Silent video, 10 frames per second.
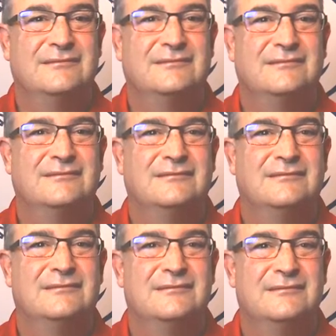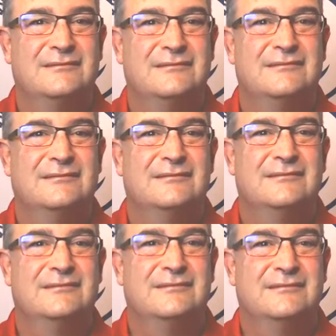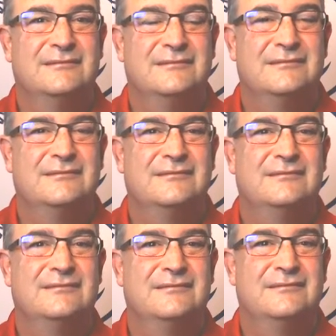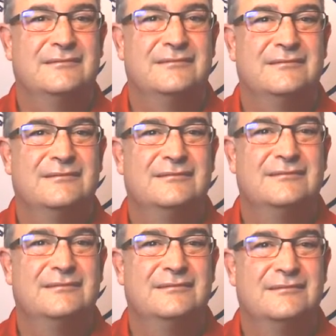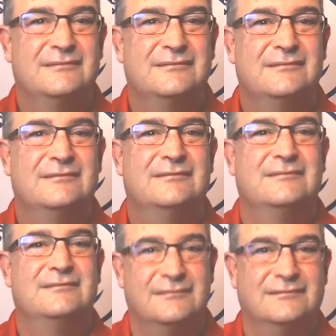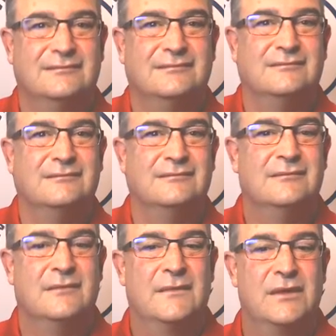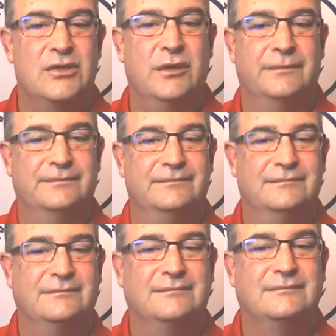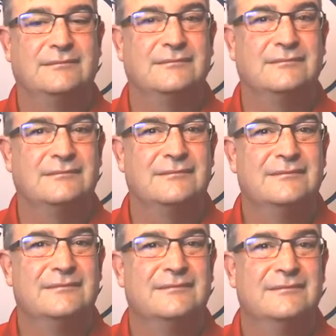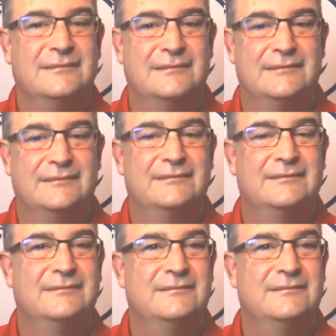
No words are spoken by the person on screen.